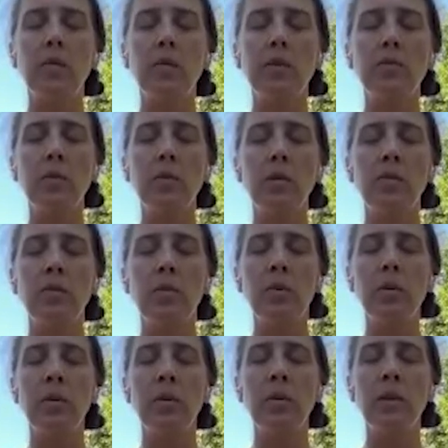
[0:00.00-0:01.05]
Much more
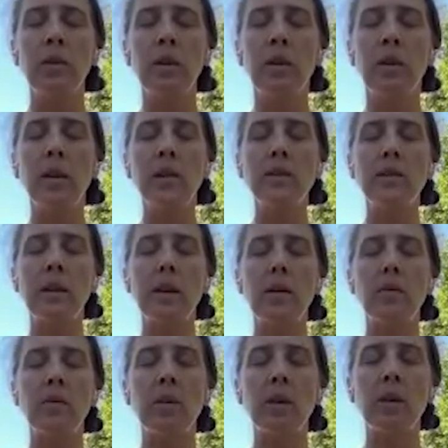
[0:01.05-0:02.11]
important than any
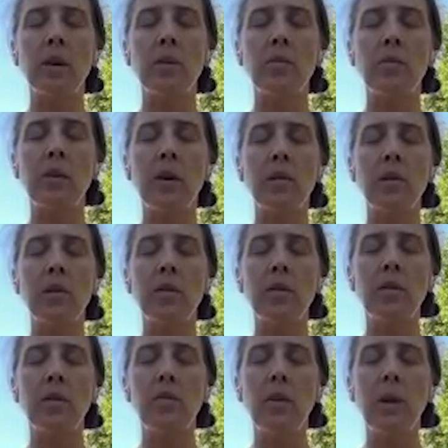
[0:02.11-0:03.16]
sound that comes out.
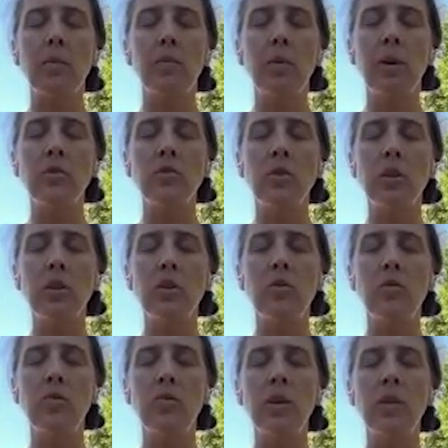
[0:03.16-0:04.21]
It's the vibration
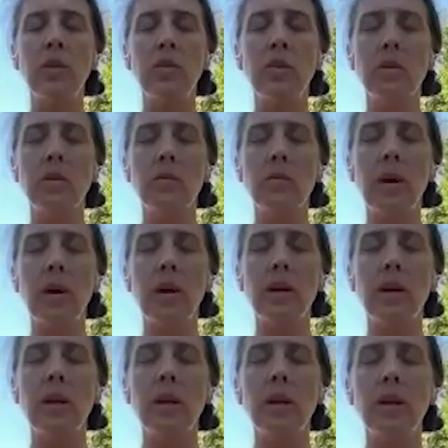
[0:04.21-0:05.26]
you feel in your
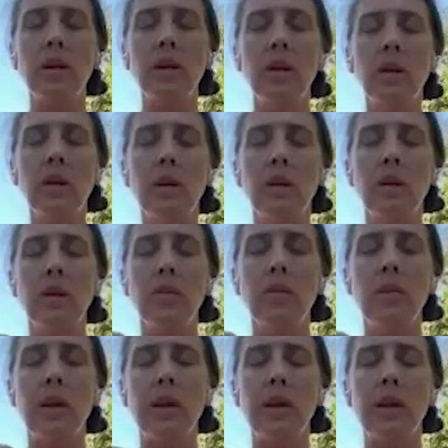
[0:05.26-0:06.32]
body
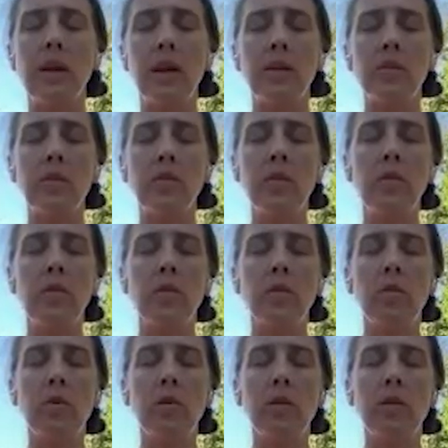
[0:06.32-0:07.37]
that connects
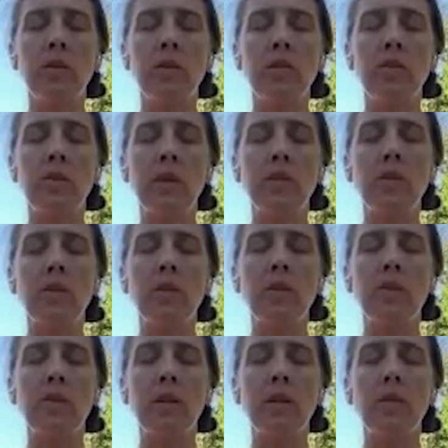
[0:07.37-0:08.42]
you with this sacred
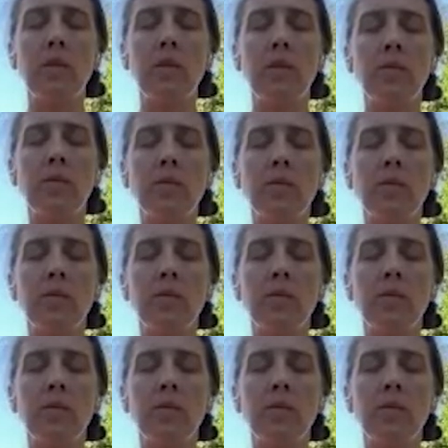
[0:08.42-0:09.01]
syllable.